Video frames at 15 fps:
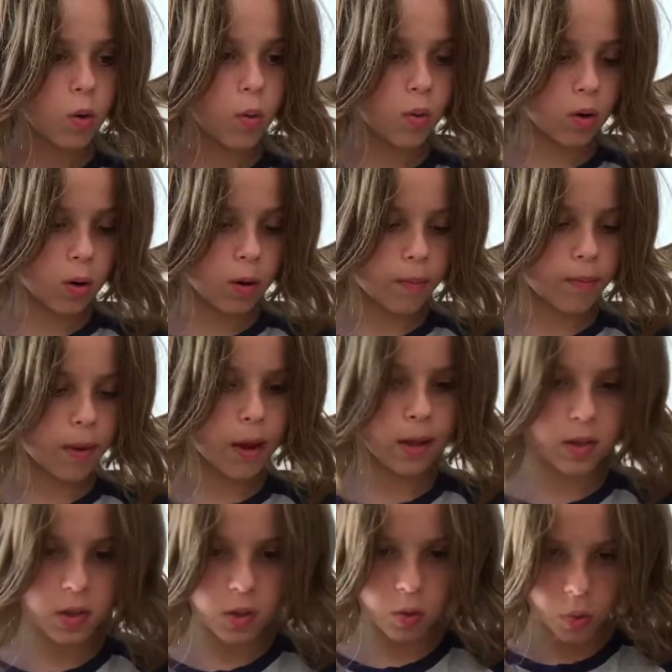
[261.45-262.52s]
Or a
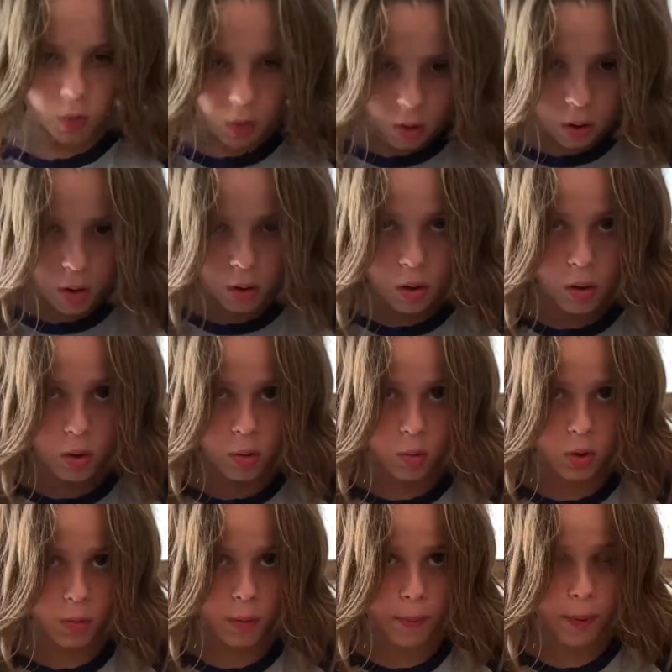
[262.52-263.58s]
pencil.
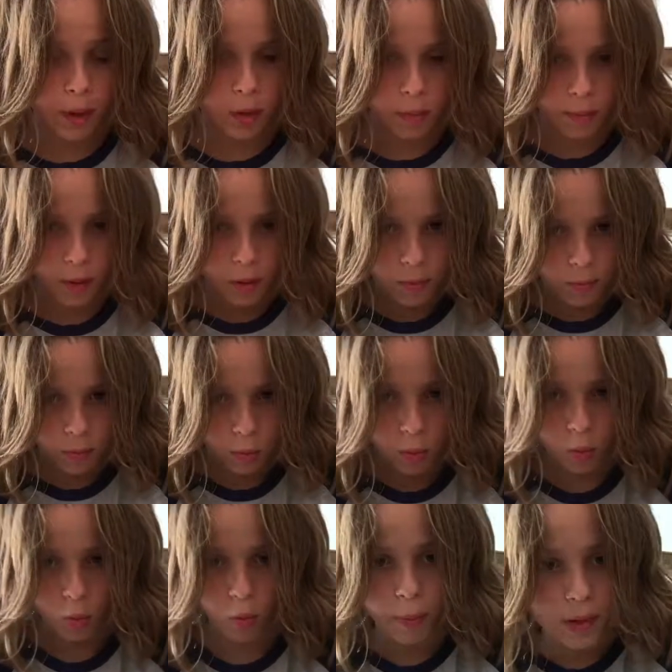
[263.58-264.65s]
Where's my pen?
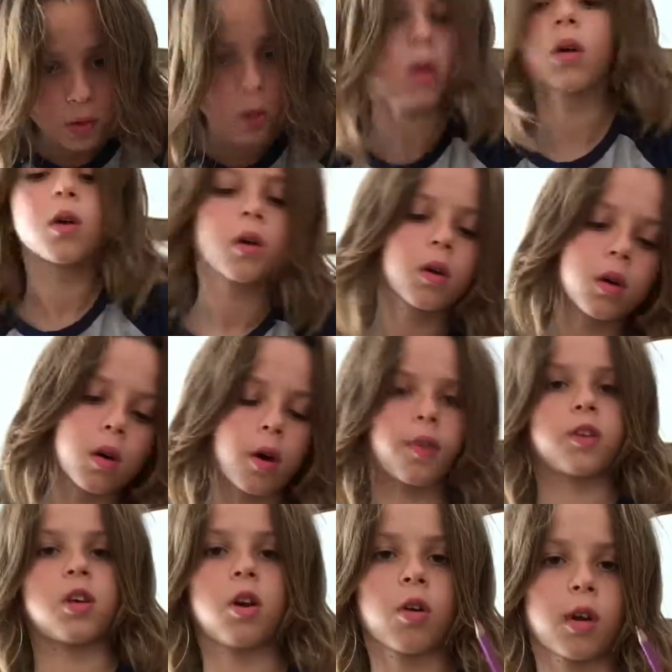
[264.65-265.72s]

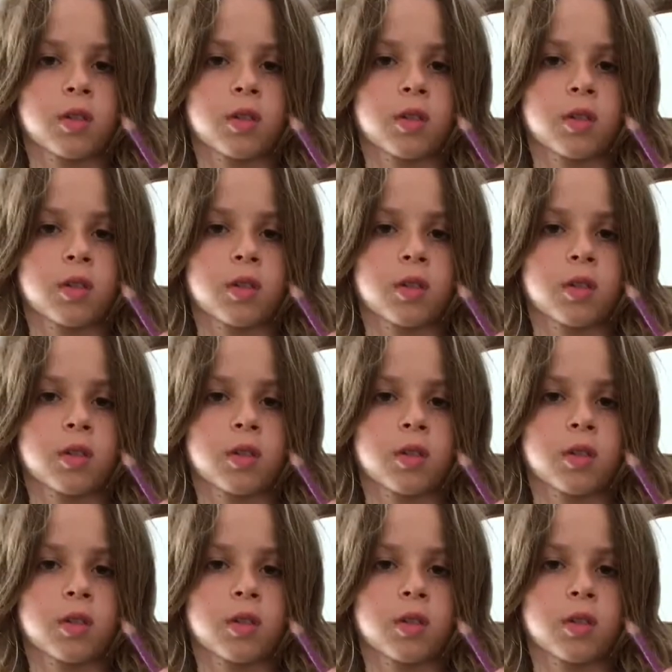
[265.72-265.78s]
Pen.